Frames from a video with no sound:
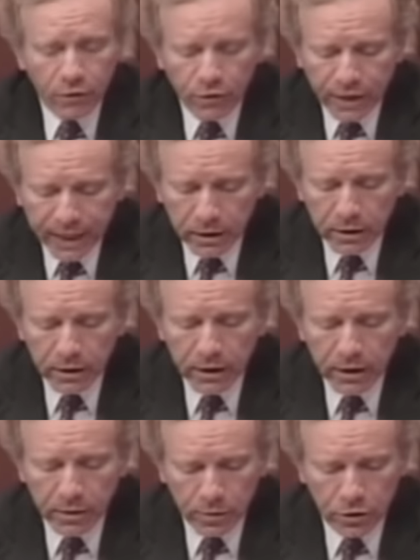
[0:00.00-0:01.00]
It just
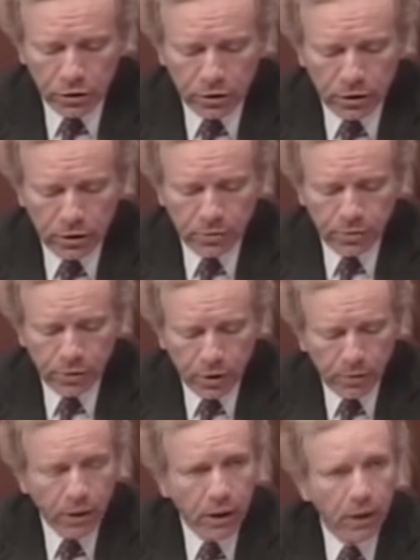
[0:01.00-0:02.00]
goes to show how widely
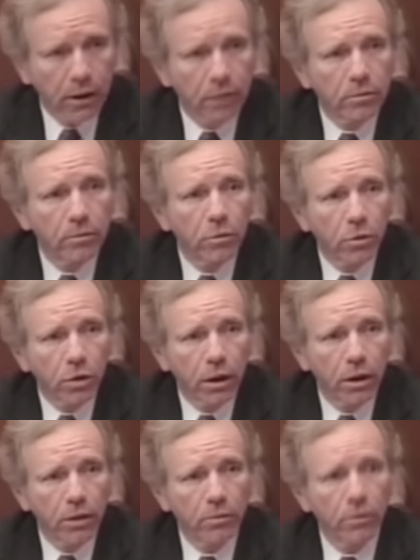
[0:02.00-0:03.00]
video games have been
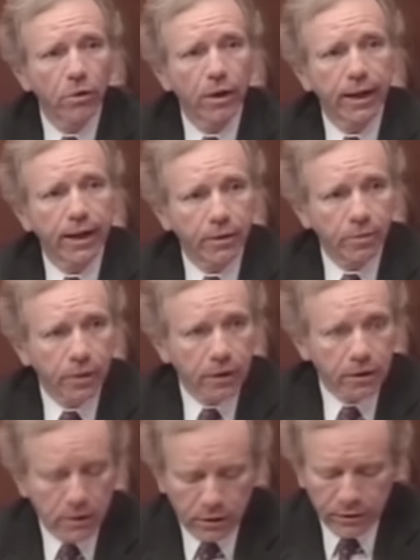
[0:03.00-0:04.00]
accepted in
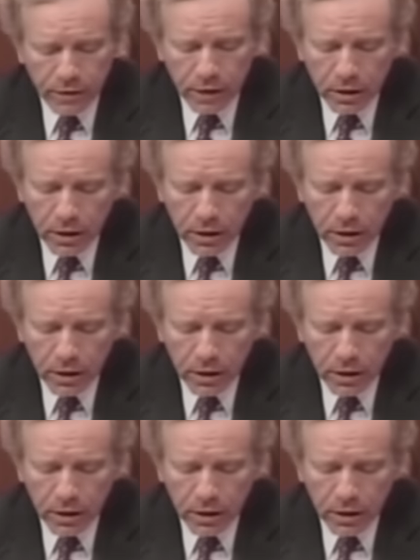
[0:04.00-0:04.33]
society, far